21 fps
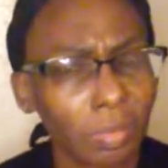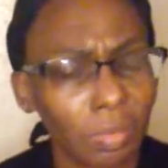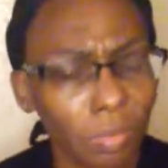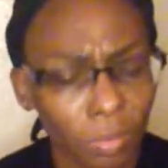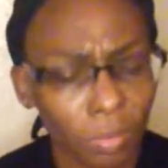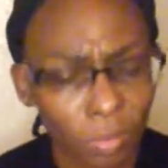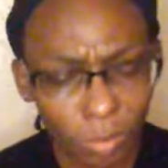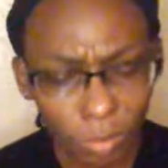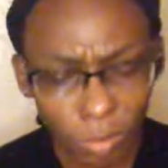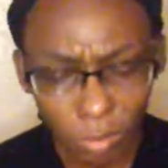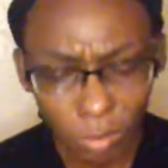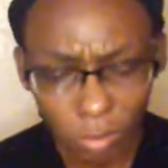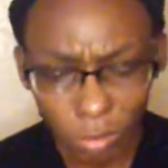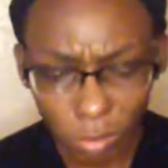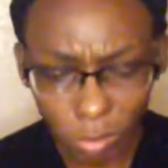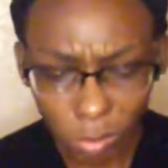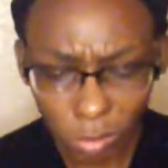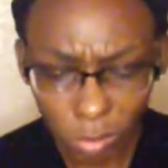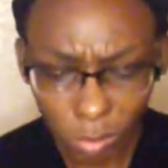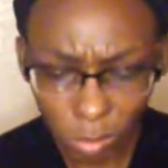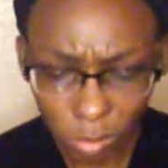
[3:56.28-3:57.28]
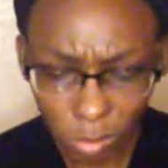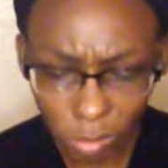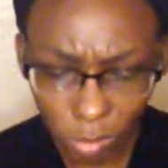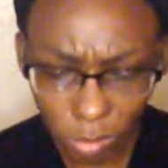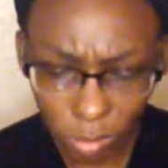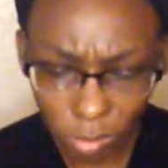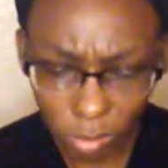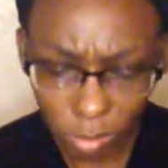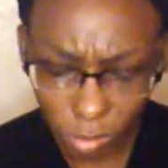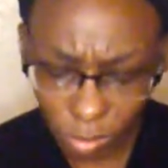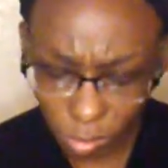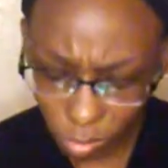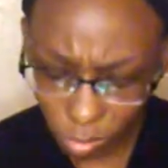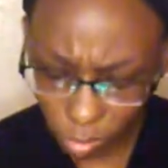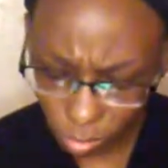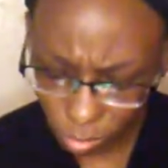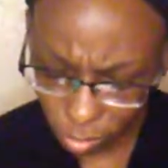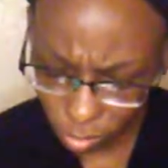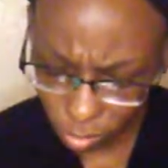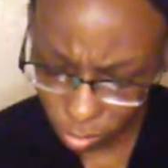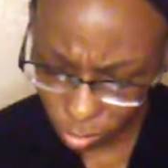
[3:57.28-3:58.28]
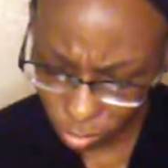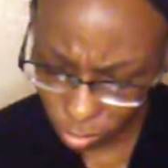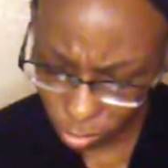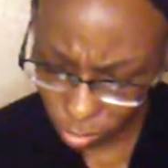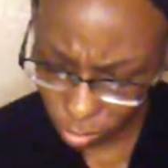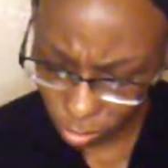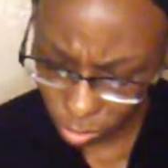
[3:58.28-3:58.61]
[no speech]